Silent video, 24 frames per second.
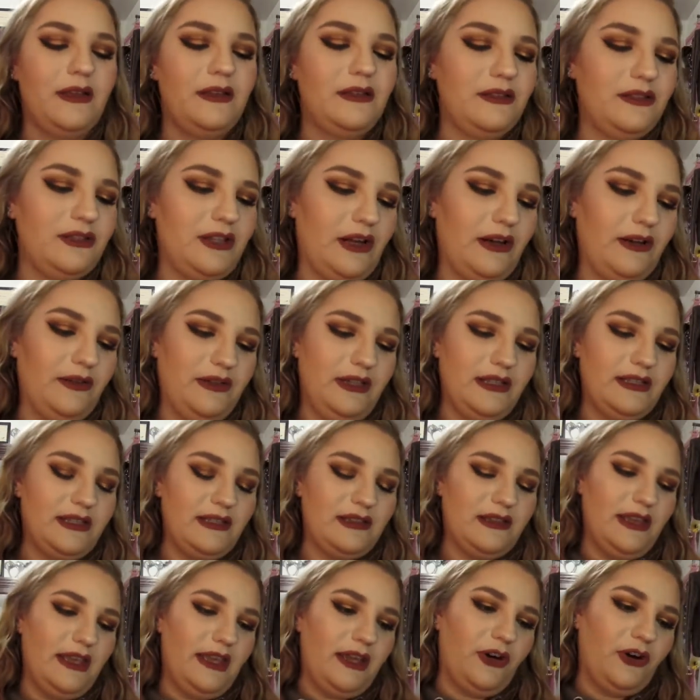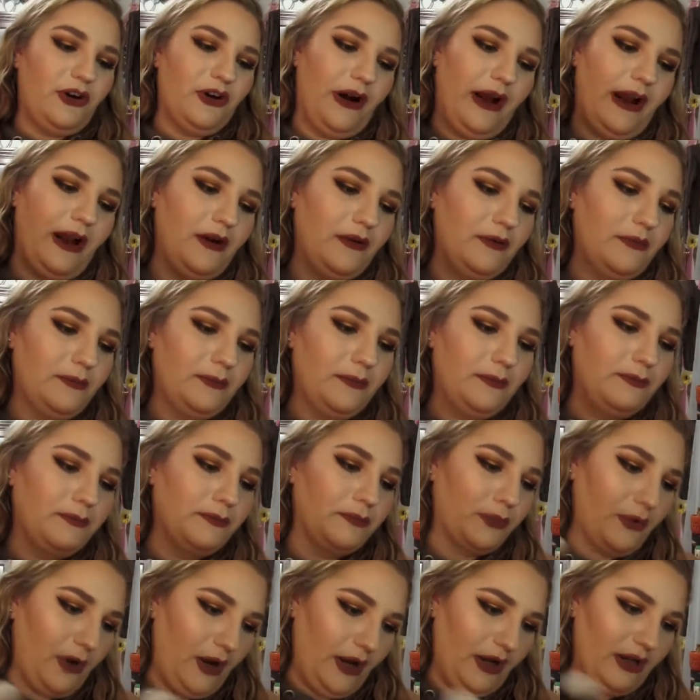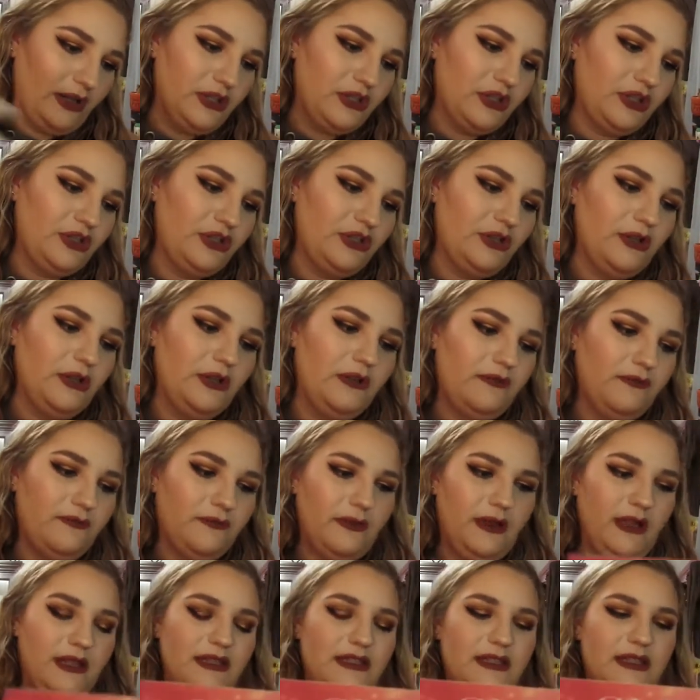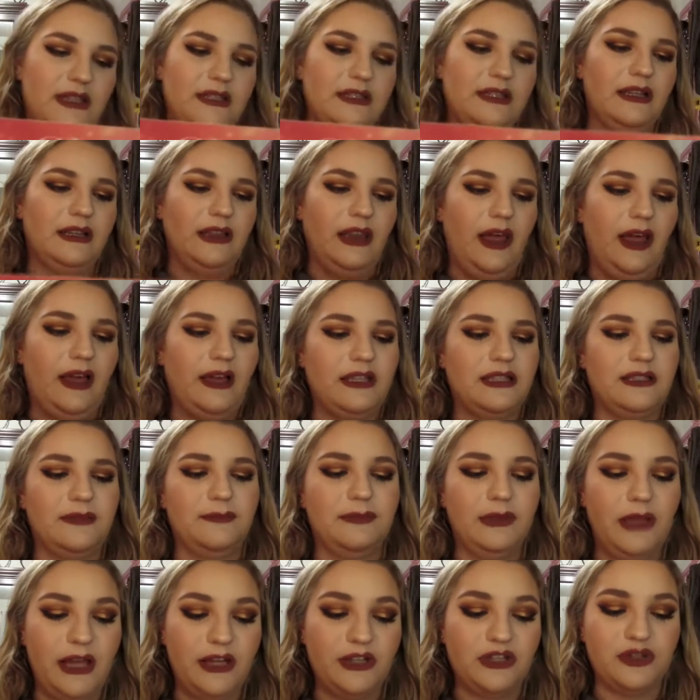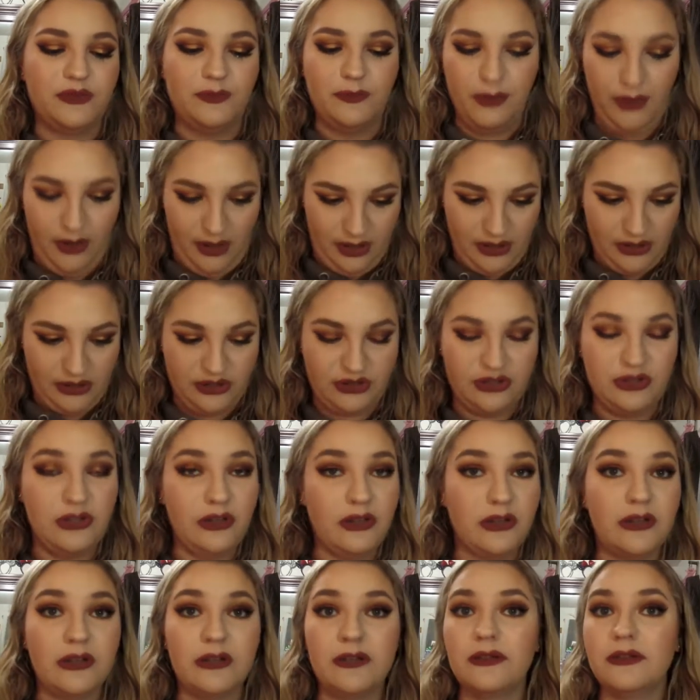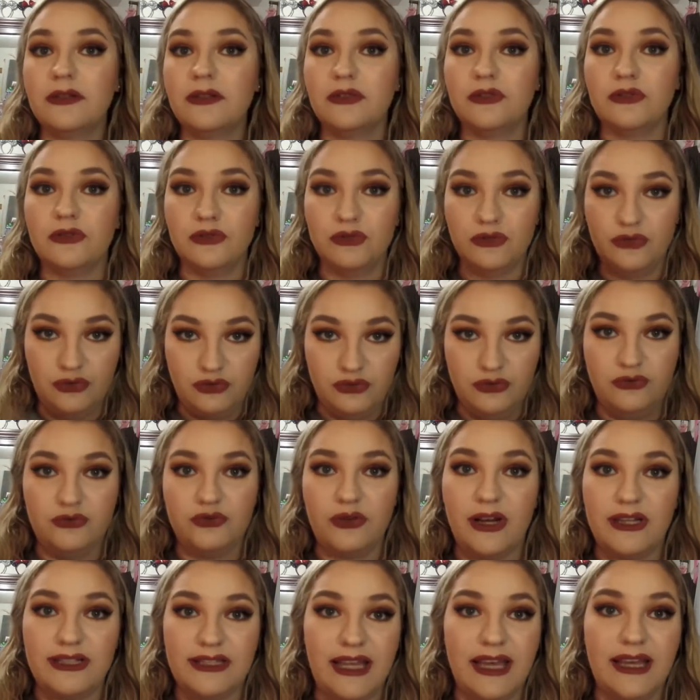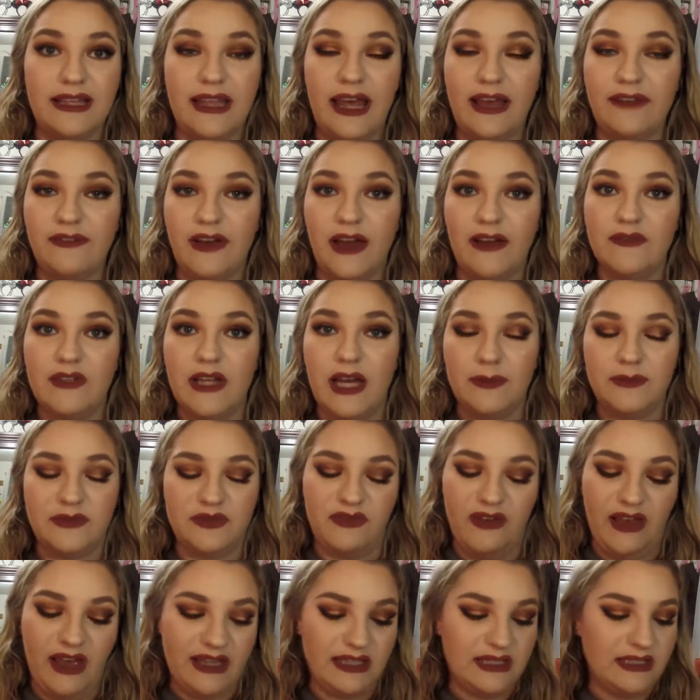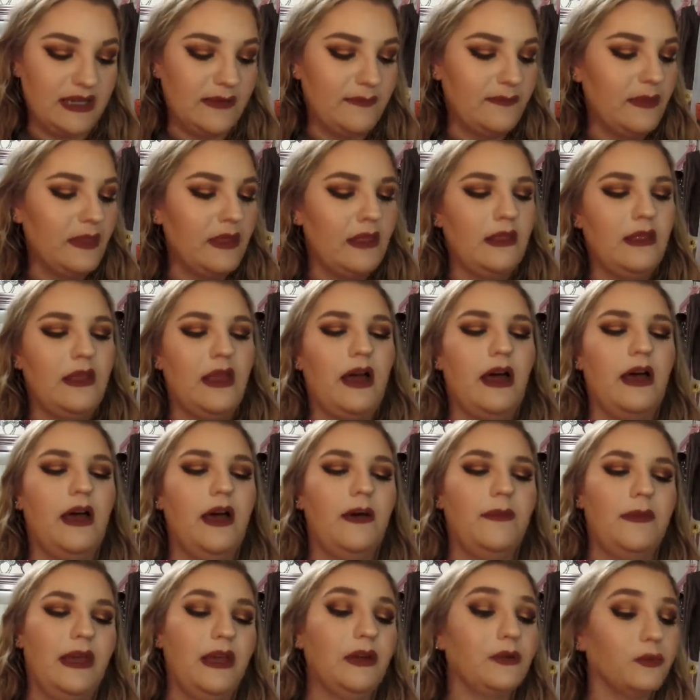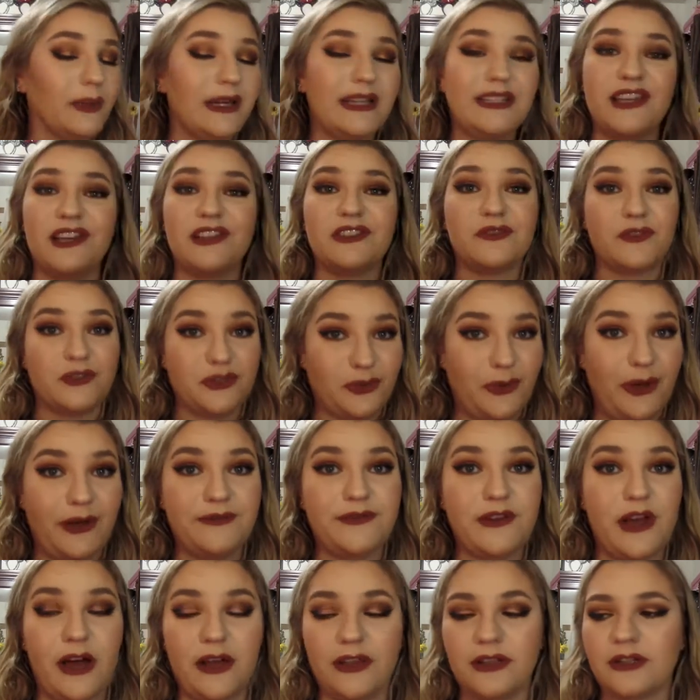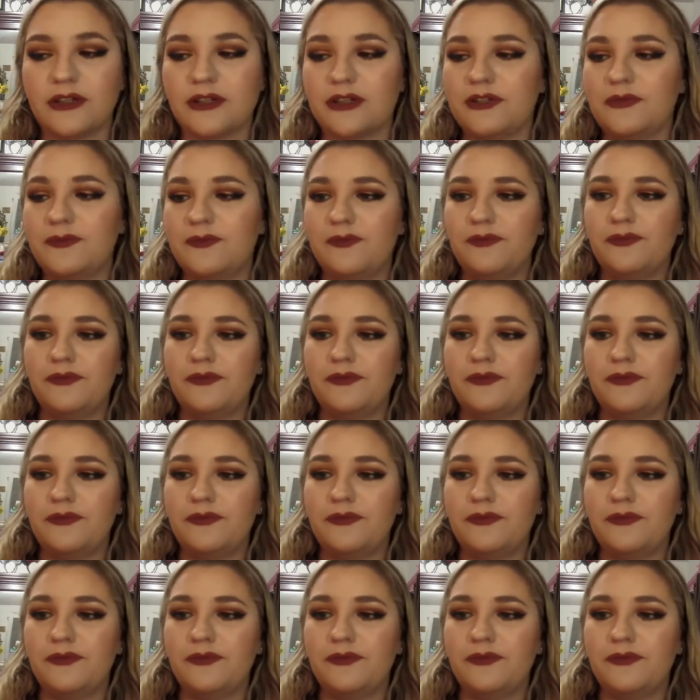So this is the Crown brush. It's the deluxe blush brush. Try saying that 5 times fast. It retails for $12,